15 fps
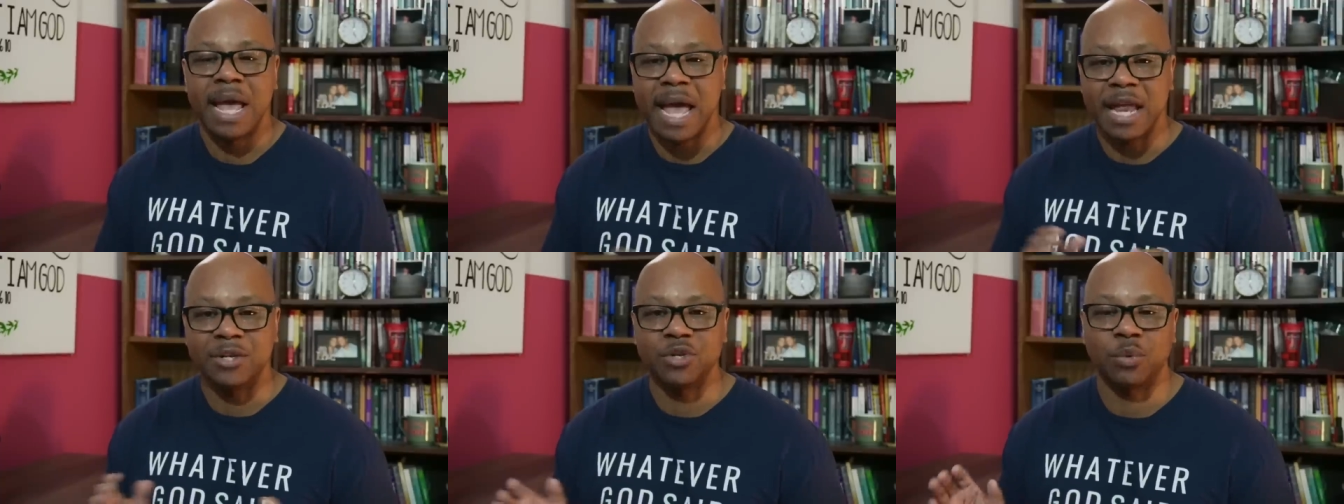
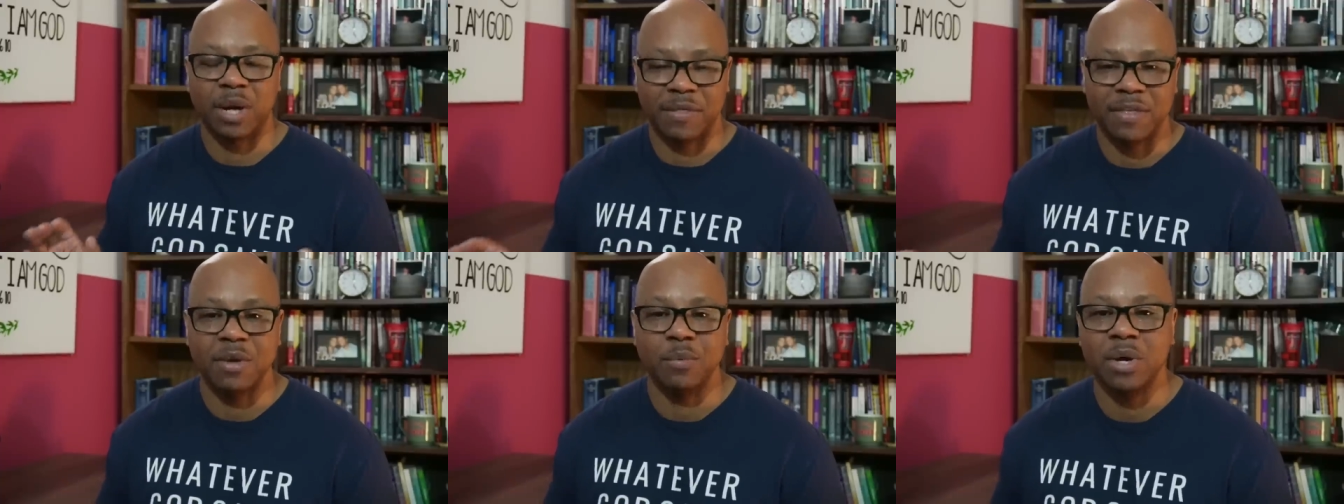And so, what
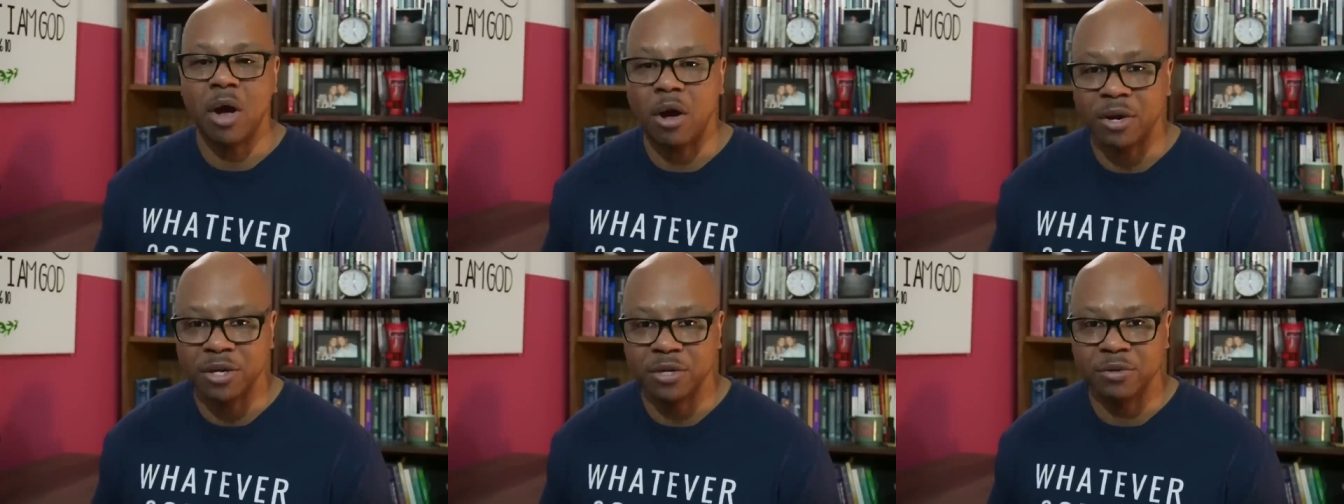I think we
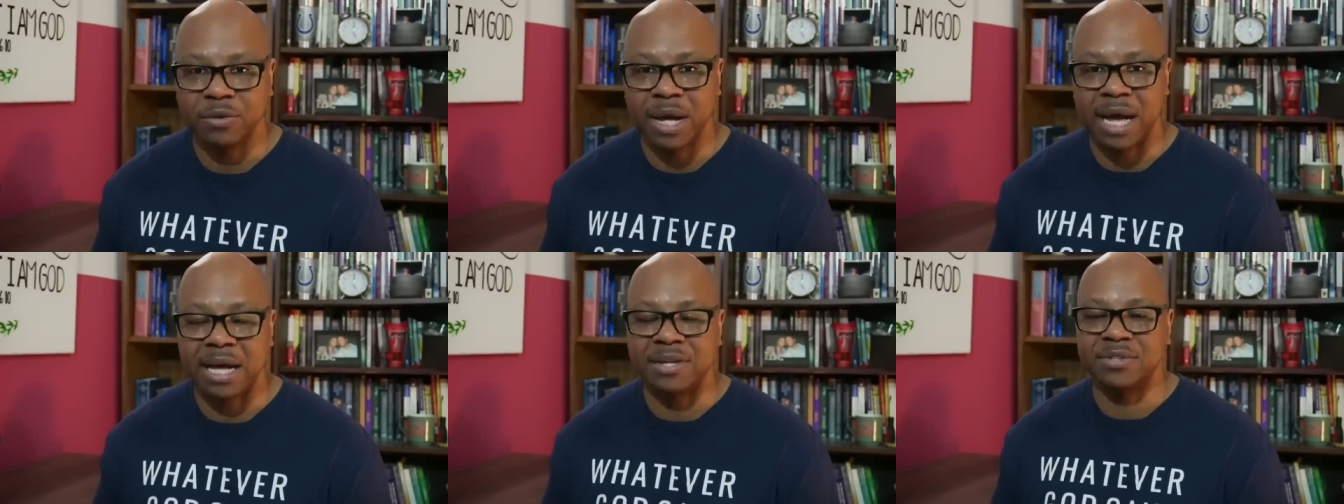ought to do,
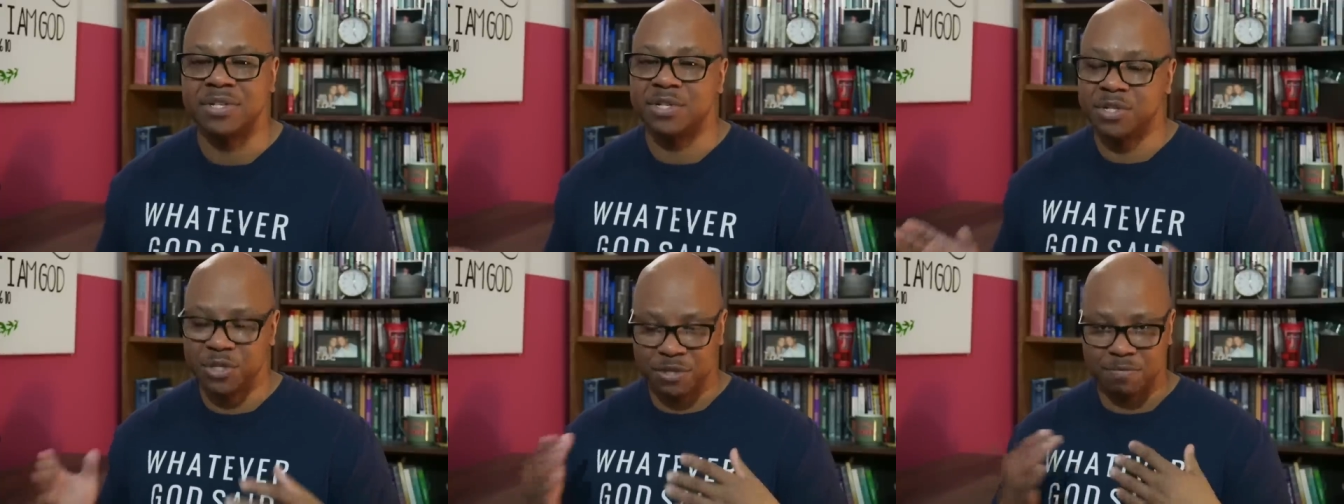guys,
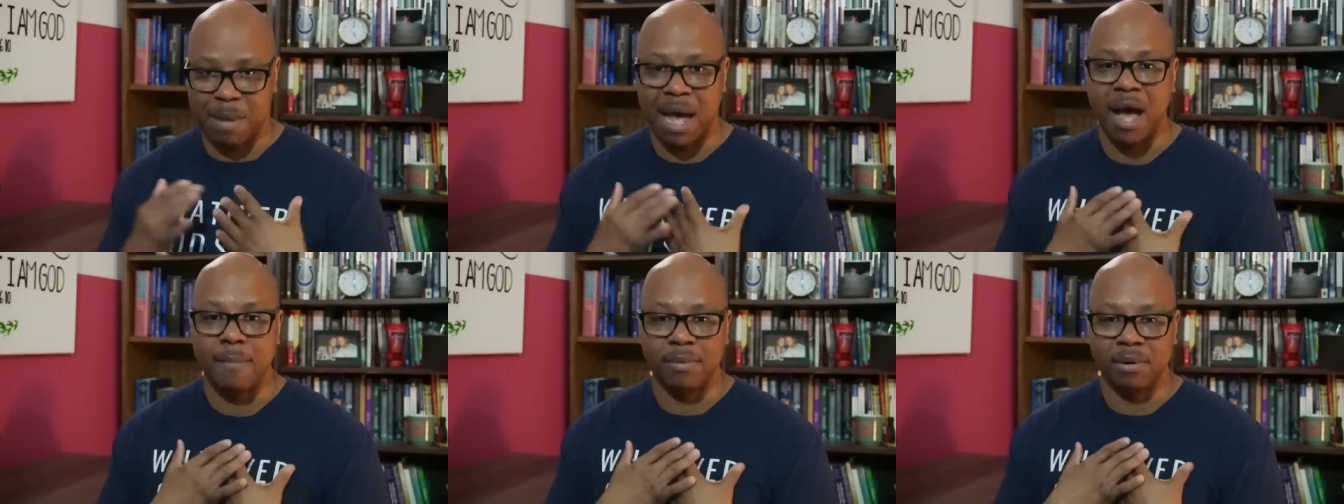this is just
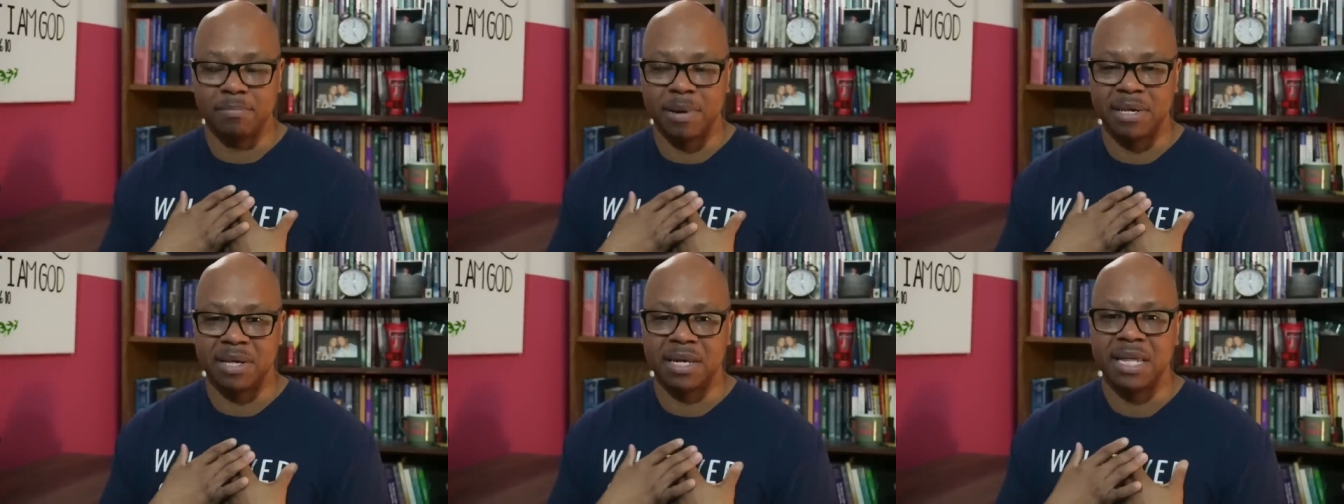my humble
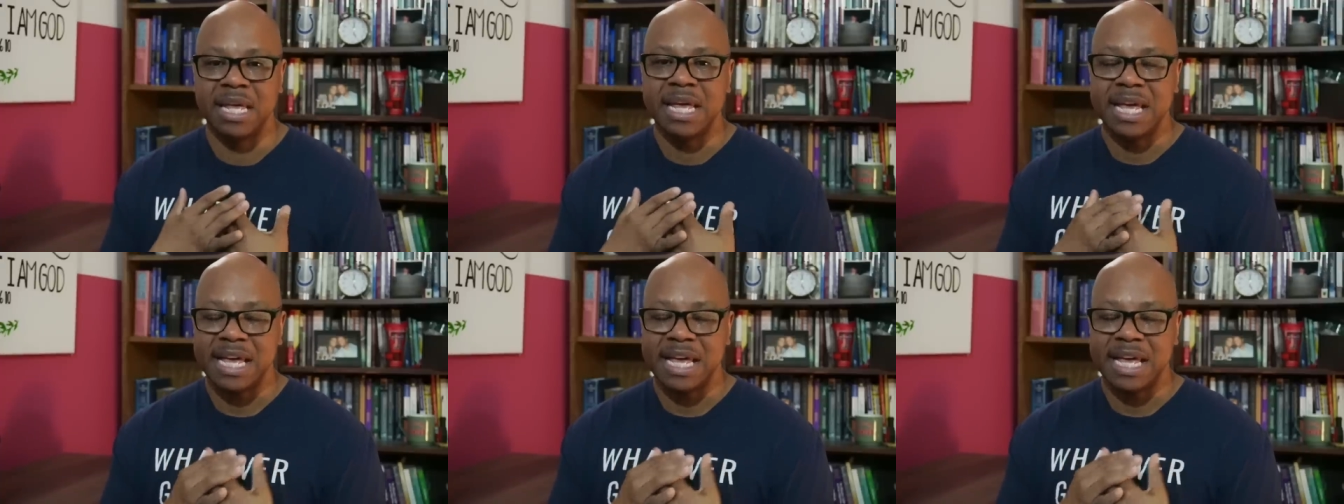opinion,